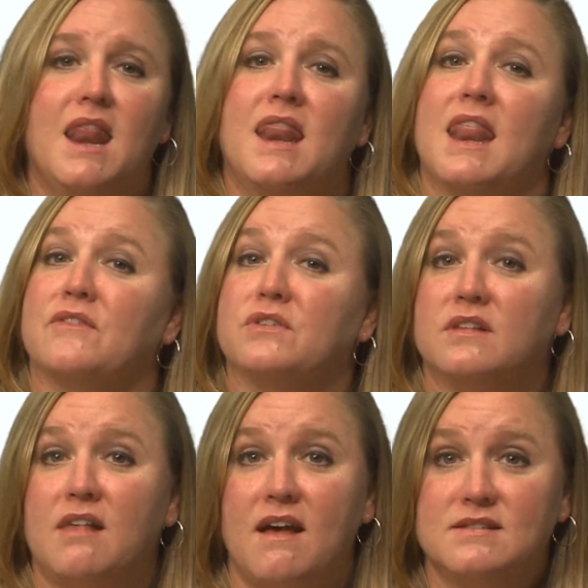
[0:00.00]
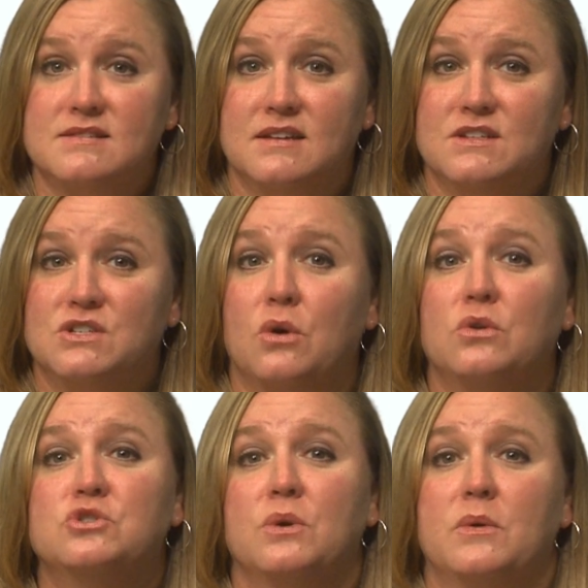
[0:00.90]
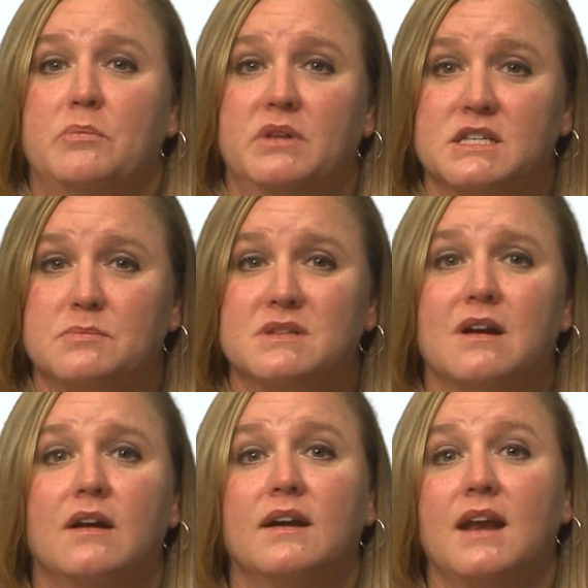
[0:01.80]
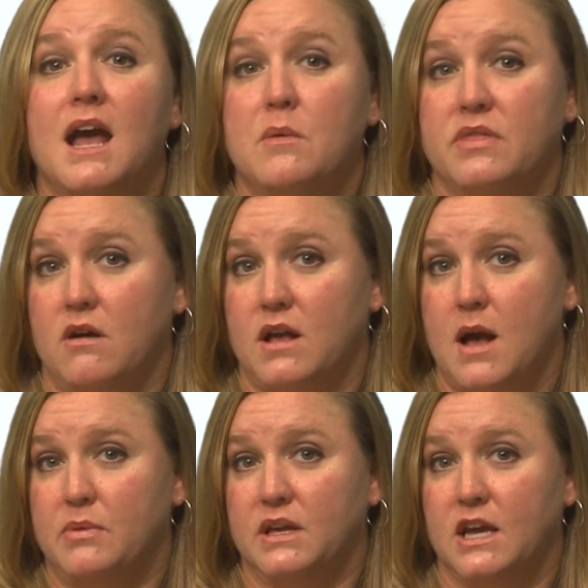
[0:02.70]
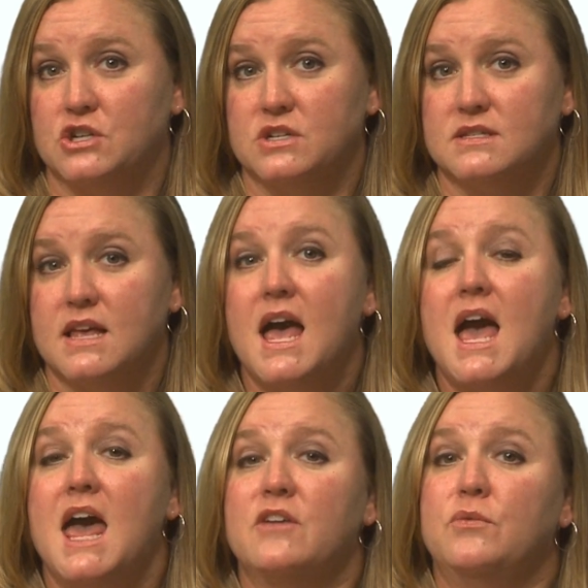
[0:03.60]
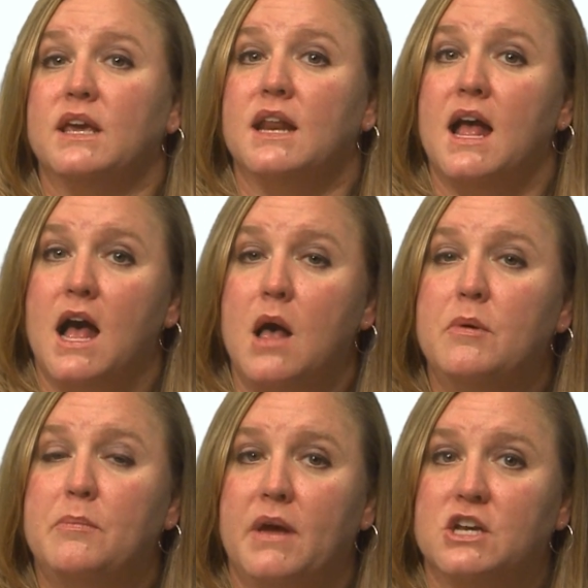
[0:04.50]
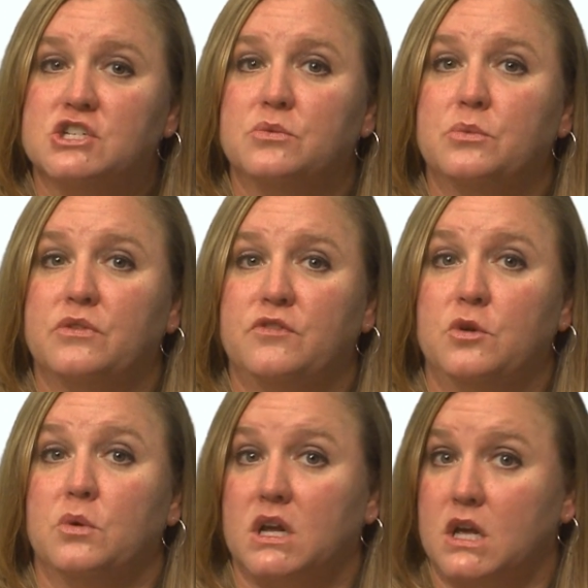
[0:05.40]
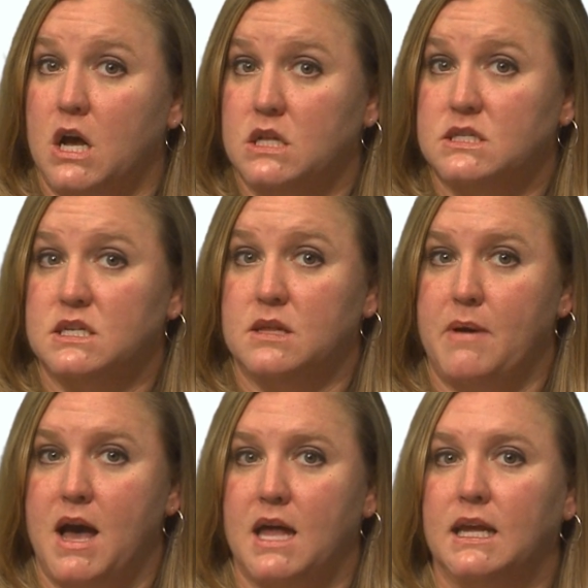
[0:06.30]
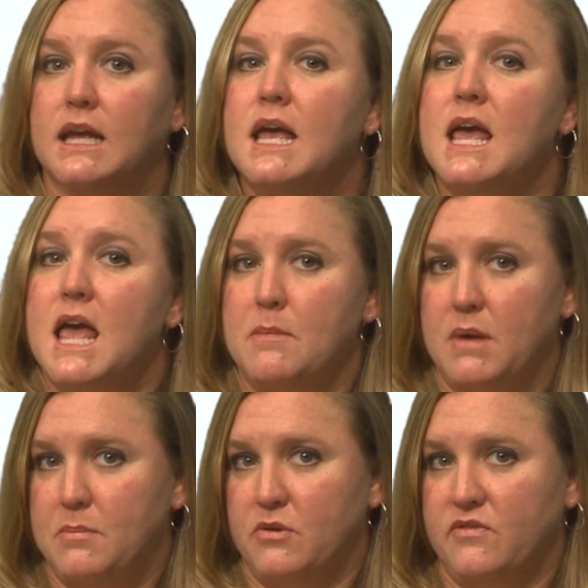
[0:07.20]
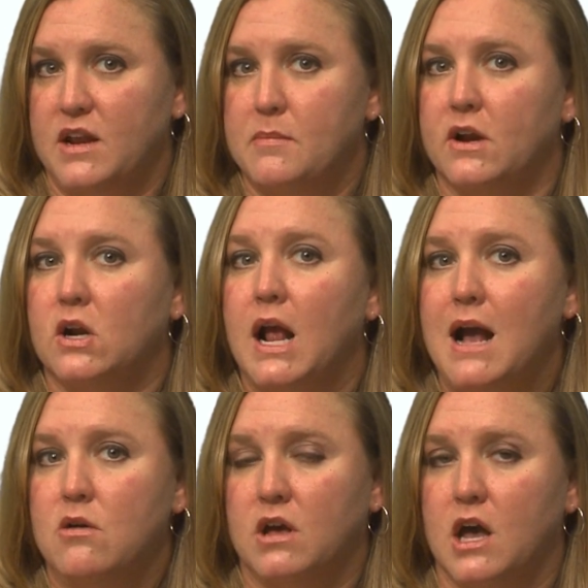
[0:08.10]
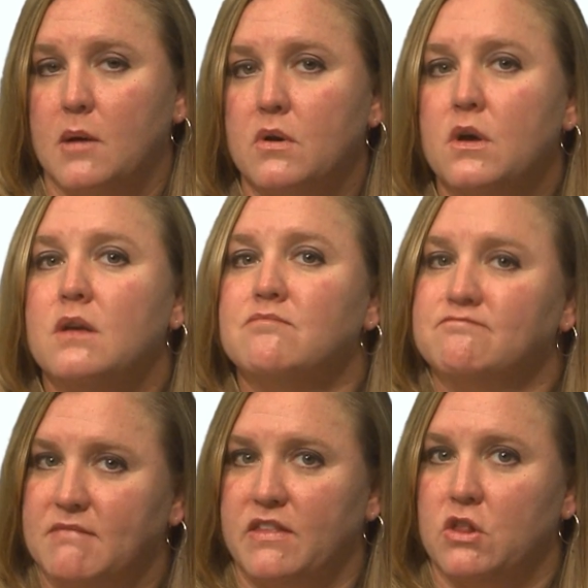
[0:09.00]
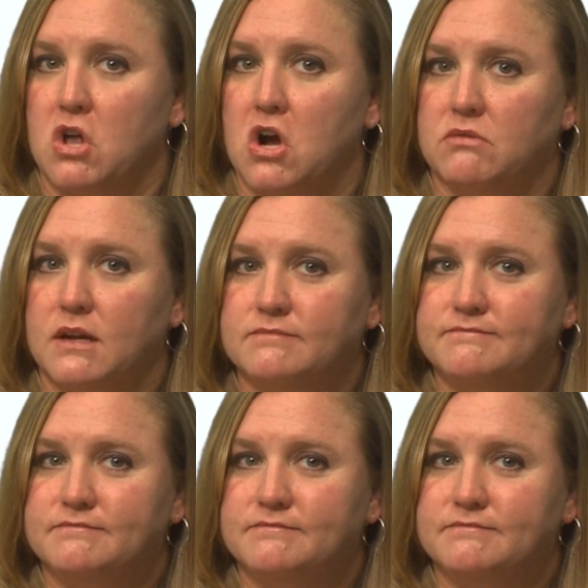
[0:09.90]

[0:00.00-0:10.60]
Nevertheless, total joint replacements are not without complications, and if we can help a patient with fewer cuts to the body, it may provide a better outcome in the long run.